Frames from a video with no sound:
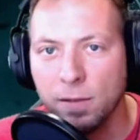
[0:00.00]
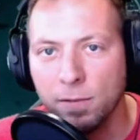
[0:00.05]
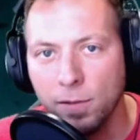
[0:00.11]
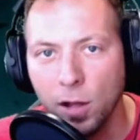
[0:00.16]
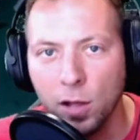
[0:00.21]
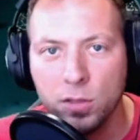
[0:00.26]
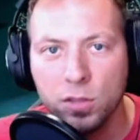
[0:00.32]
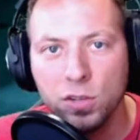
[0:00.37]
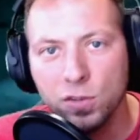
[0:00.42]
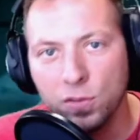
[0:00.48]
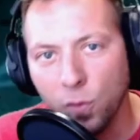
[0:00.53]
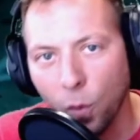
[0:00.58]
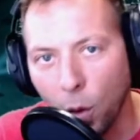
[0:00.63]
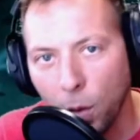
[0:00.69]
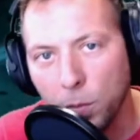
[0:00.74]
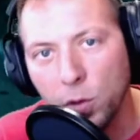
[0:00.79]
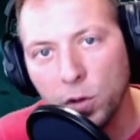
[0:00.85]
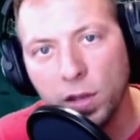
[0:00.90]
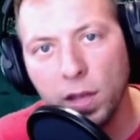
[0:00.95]
fill out this
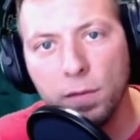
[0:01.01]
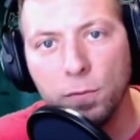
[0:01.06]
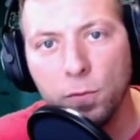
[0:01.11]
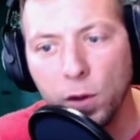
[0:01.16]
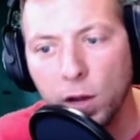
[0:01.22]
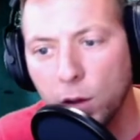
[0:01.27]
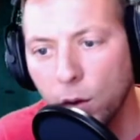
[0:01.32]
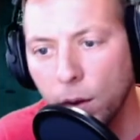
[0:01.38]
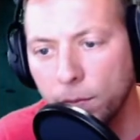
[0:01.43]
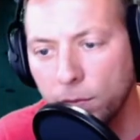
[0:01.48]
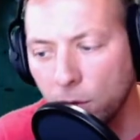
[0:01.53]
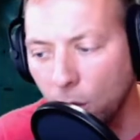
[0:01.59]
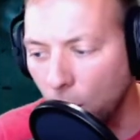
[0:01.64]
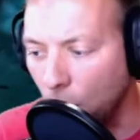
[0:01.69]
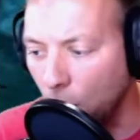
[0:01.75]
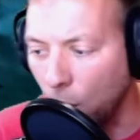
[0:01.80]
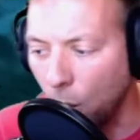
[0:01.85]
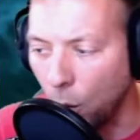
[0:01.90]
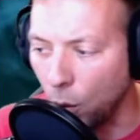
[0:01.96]
form, you'll get free
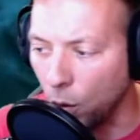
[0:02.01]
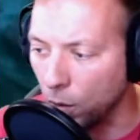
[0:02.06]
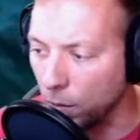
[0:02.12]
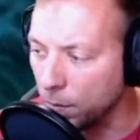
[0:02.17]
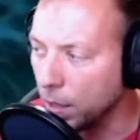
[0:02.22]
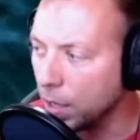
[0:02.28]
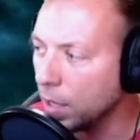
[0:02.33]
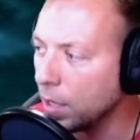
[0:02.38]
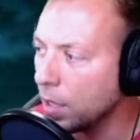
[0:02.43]
crypto, or